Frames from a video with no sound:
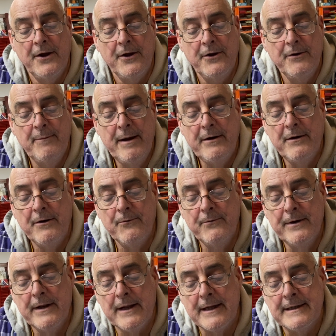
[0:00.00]
You may not
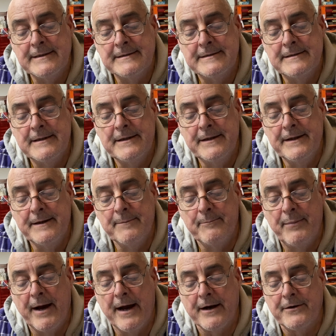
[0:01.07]
realize the
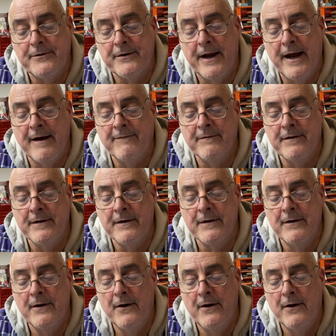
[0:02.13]
impact you're having